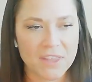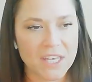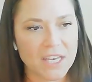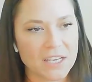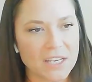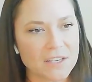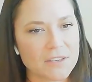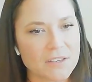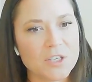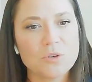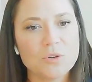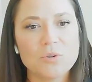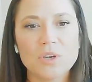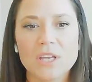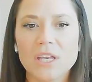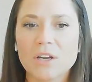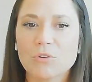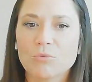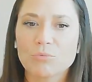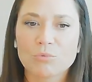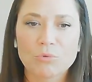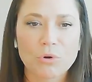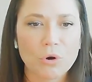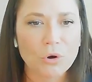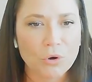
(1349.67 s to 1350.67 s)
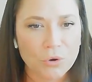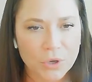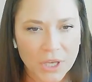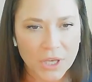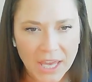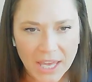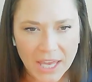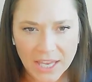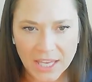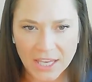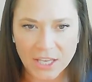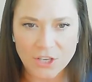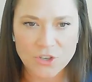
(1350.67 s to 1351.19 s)
things. You need a roll
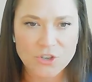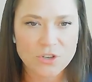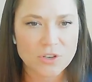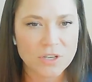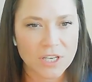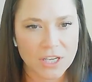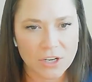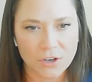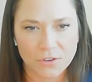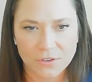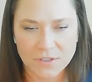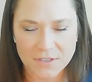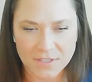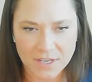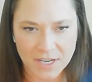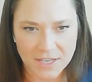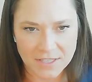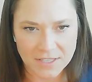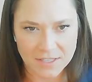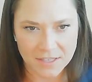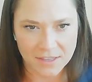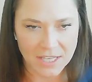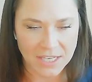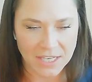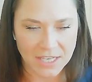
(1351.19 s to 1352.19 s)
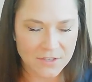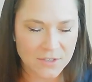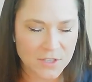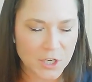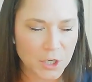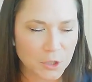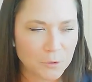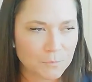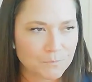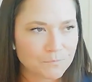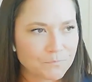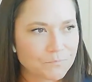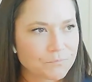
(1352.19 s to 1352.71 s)
cage, you need all these kinds of things.
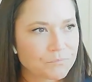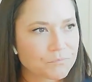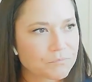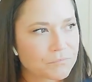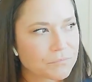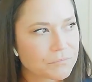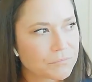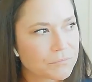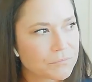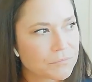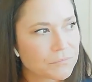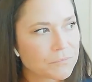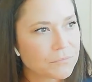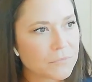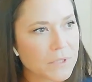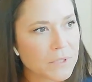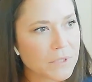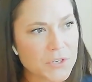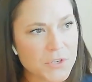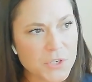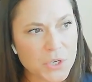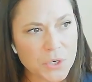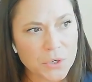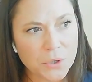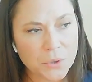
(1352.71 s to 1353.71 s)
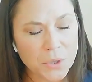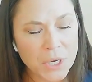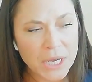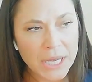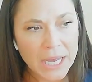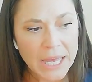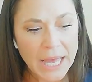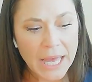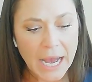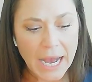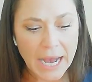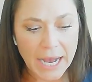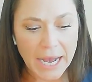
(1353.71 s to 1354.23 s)
So
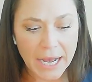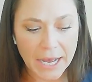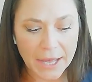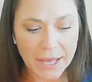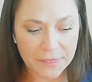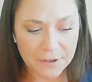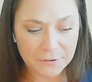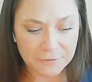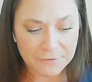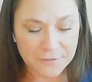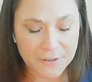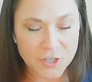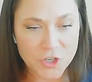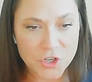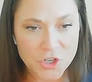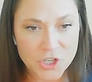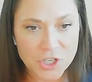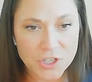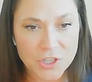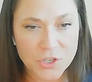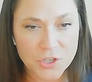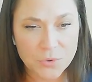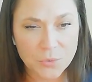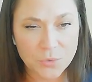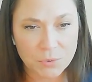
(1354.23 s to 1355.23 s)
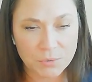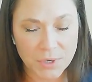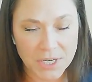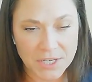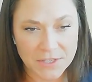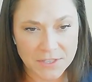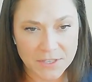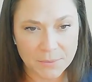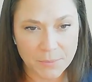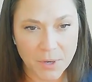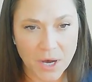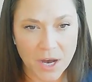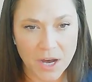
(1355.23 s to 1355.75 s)
the first year that we
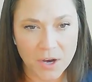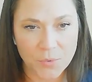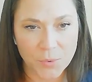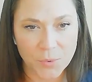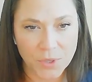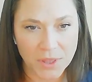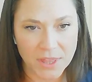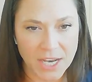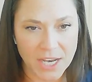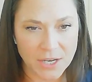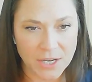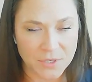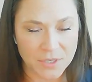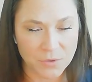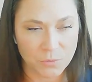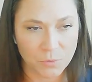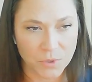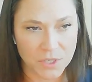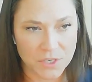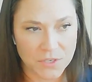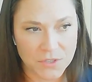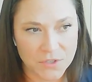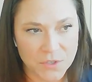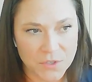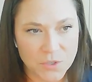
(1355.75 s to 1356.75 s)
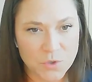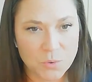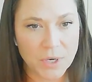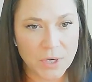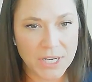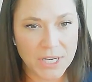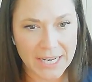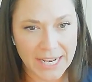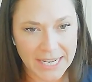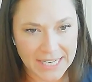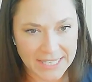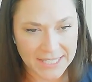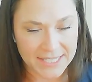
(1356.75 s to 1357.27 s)
raced the Baja 1000 was
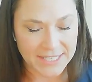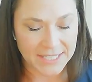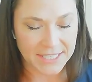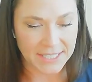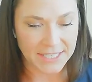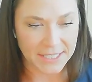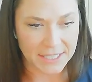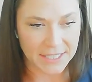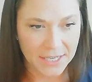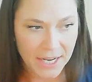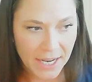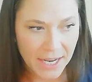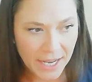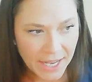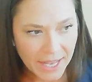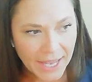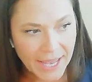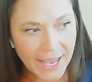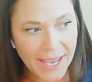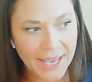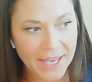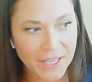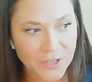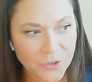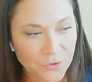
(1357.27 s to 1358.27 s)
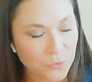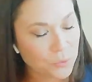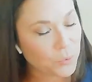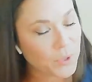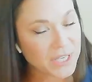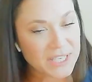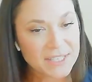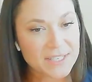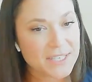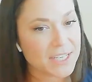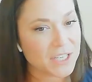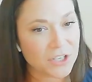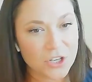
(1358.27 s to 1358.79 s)
2019, and
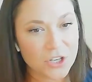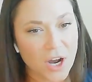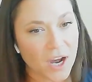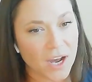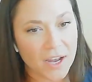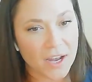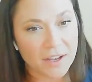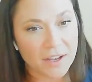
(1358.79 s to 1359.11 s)
we did not